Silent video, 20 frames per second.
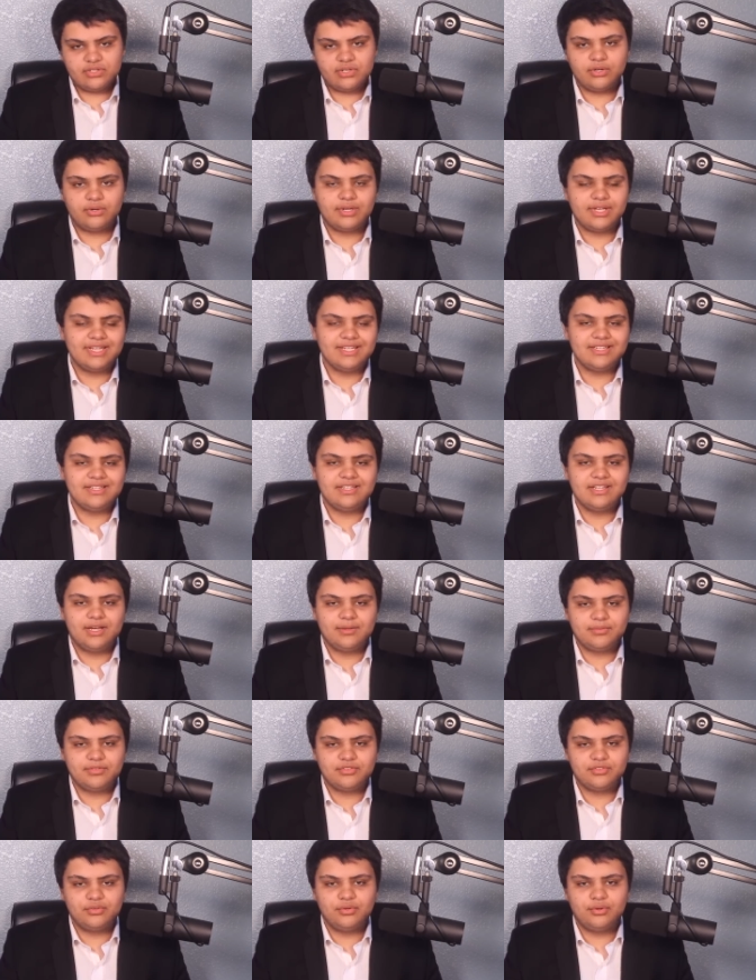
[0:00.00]
you know, in
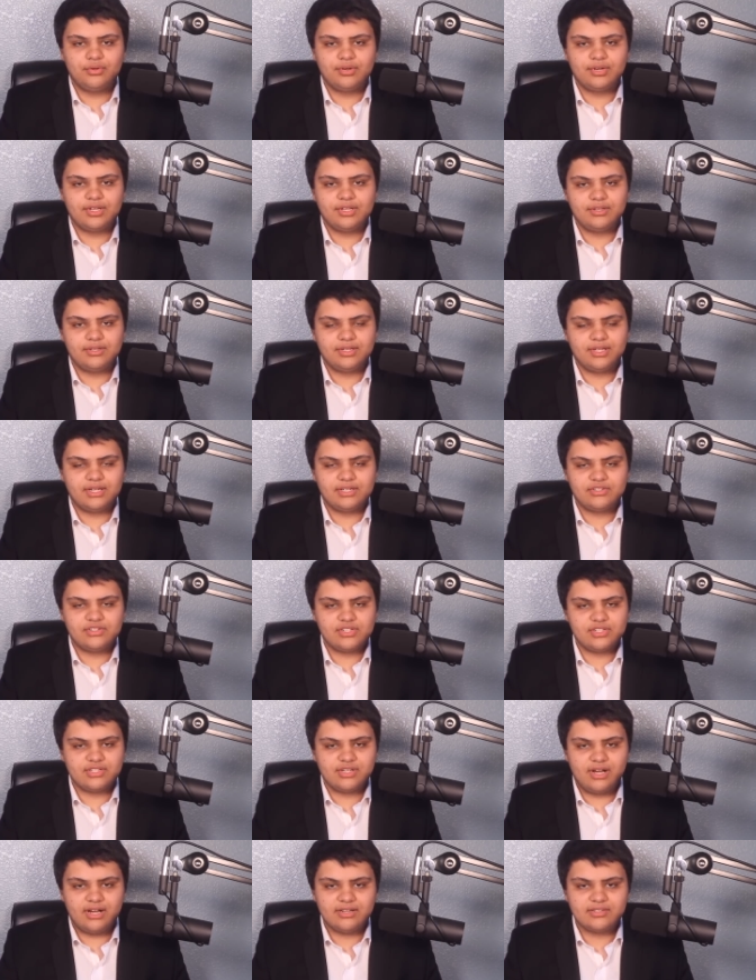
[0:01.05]
depth story that
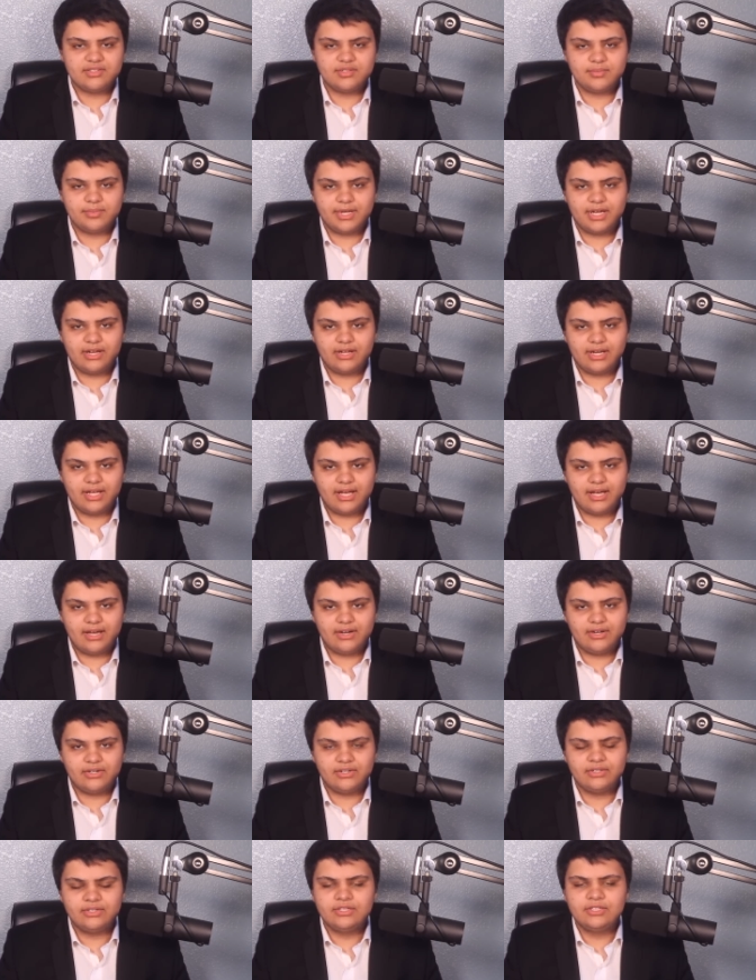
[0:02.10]
she talks about
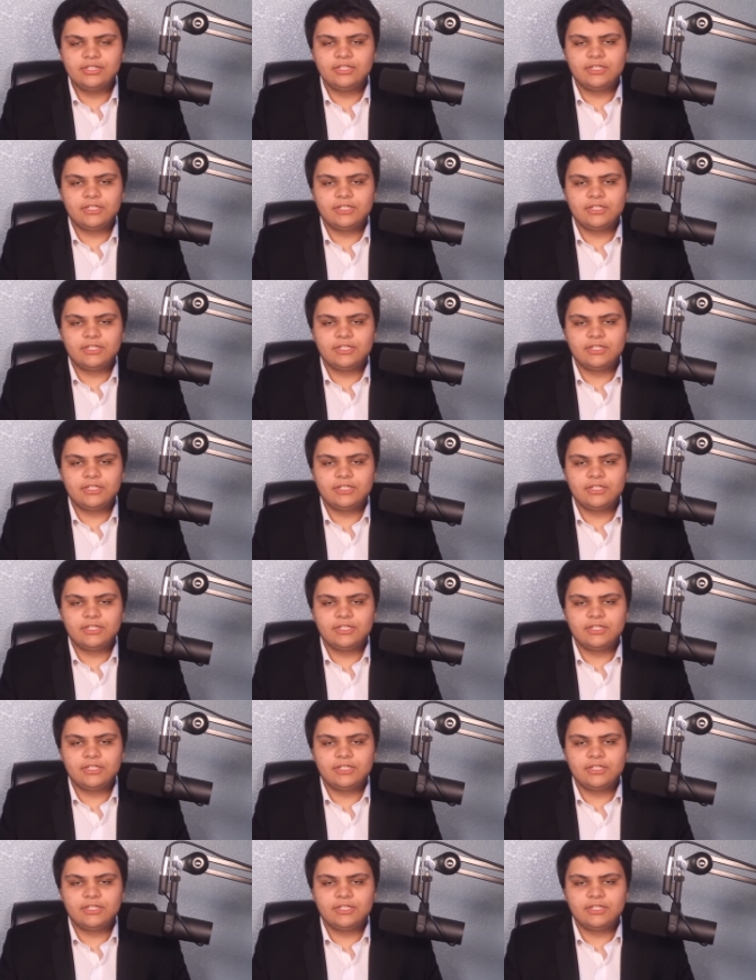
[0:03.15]
how,